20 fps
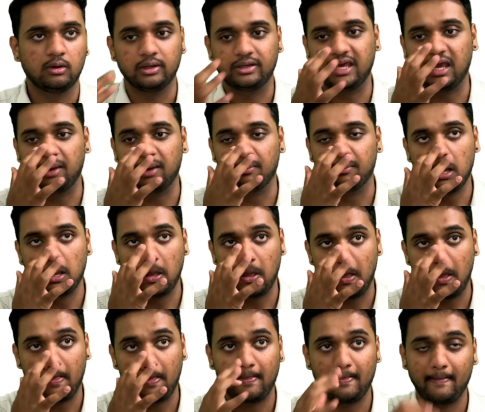Okay, ma.
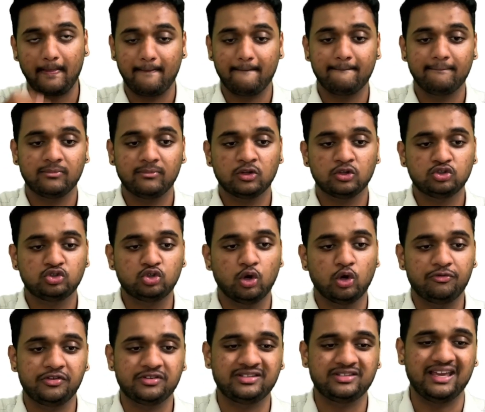So
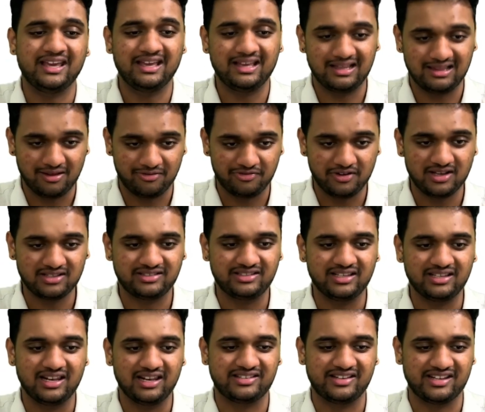if you see the first
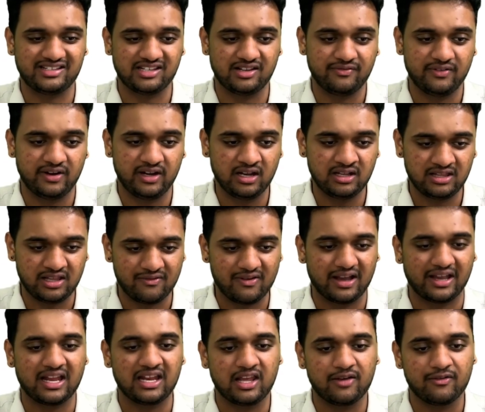illustration we did, they've
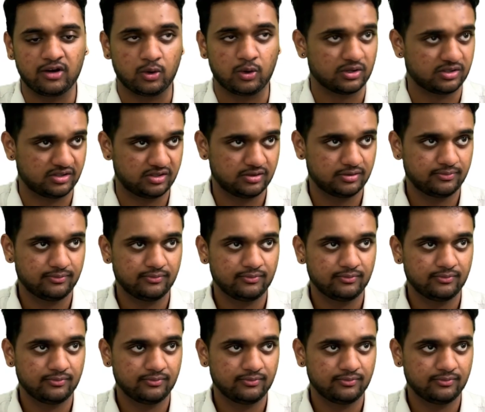again given to us.